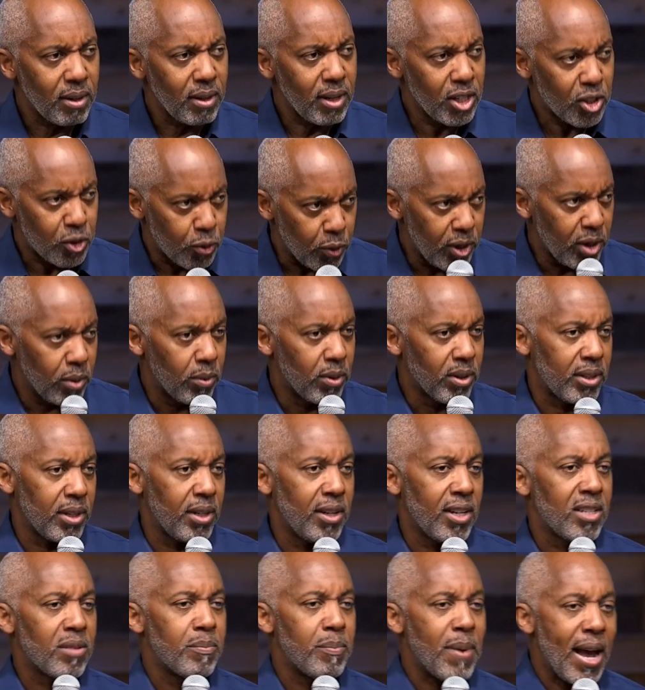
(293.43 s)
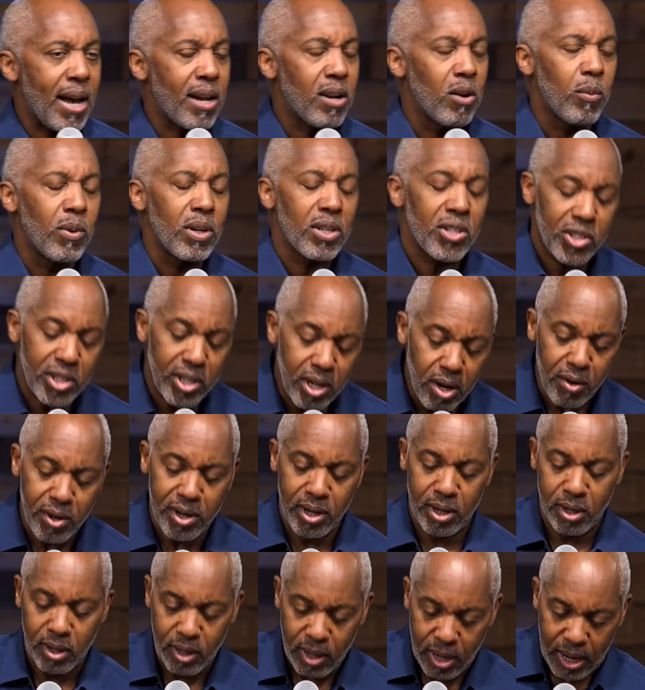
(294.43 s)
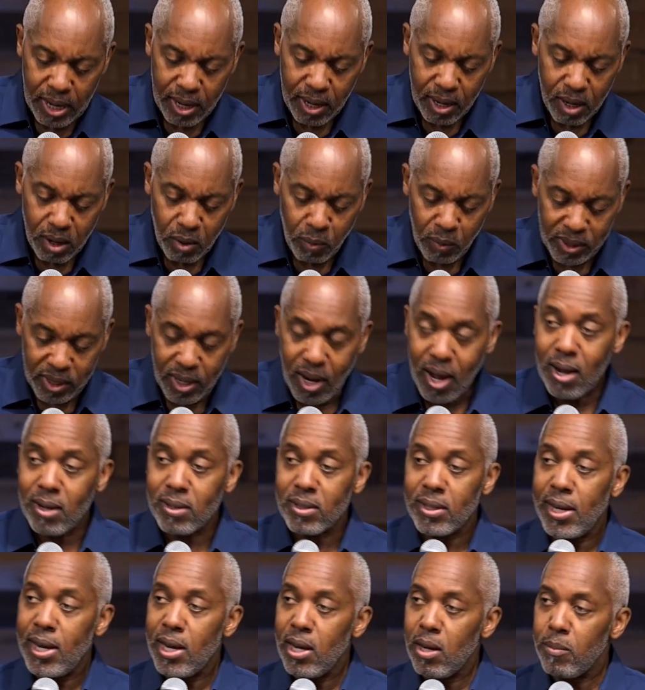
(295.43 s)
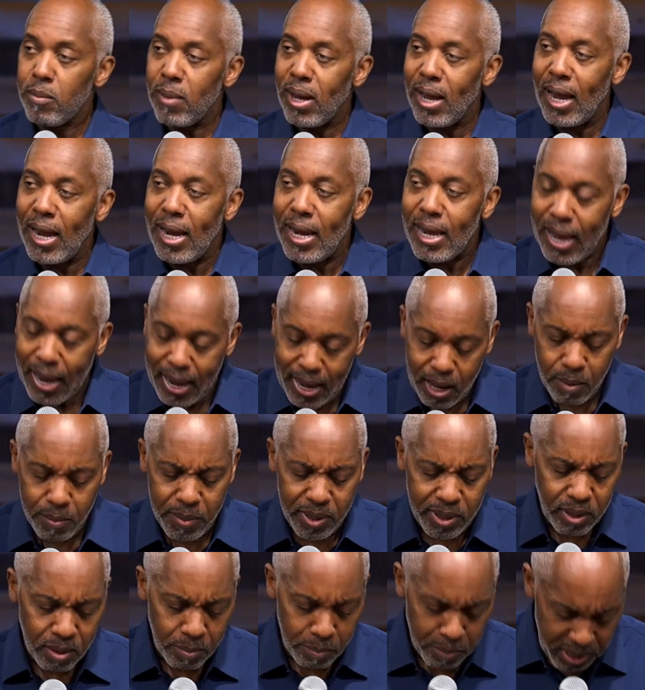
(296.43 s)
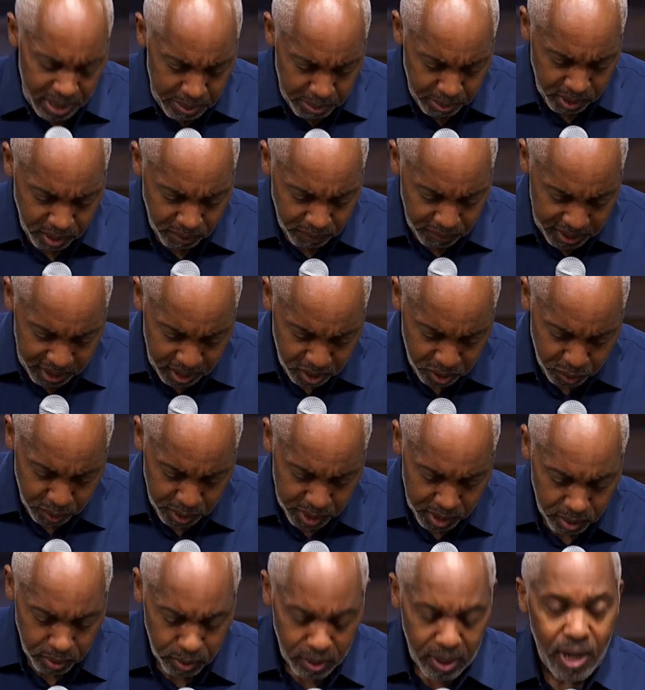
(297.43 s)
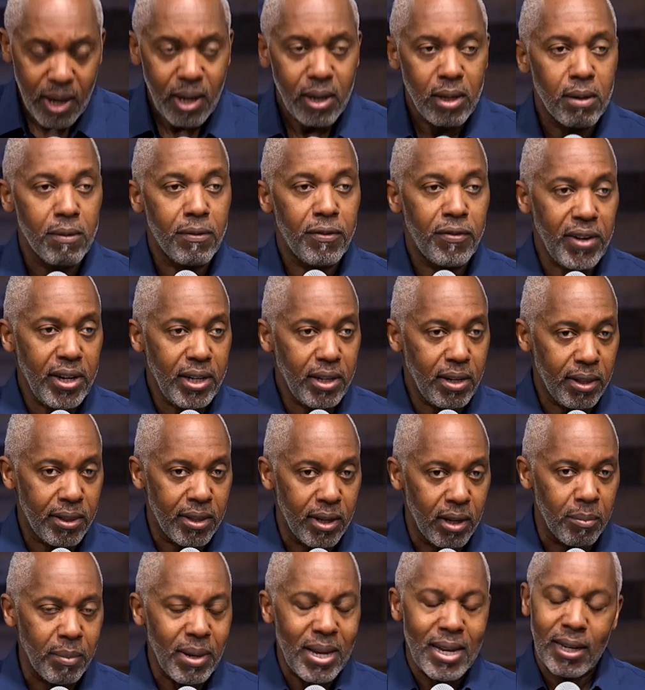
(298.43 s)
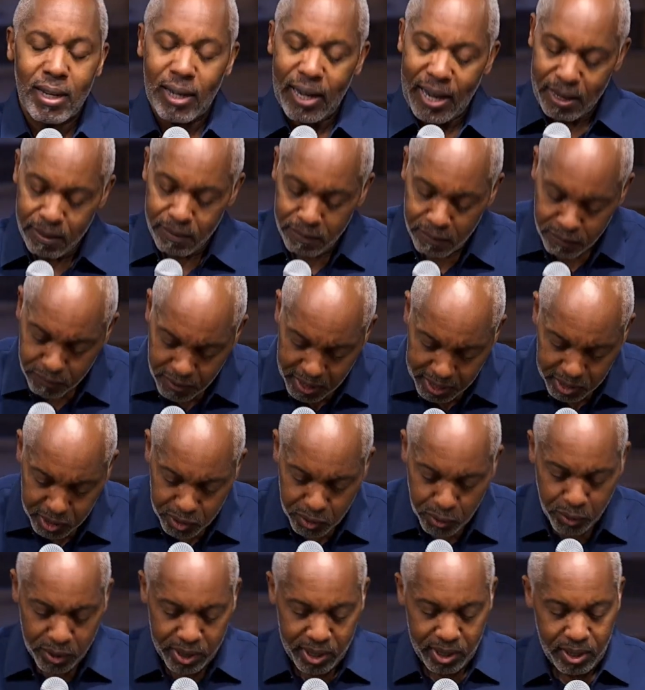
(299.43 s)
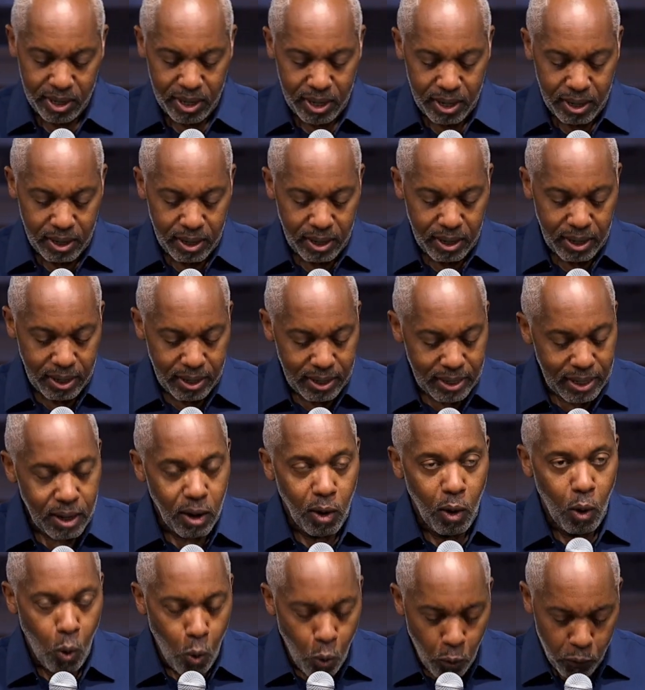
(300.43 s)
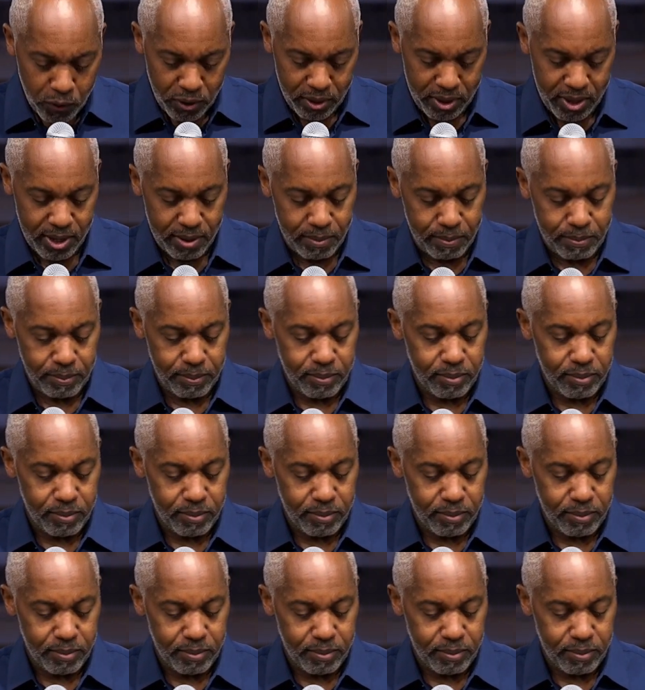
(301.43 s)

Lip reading: Israel was in this battle with Syria. With God's help, Ahab and the people of Israel defeated them and claimed victory over them.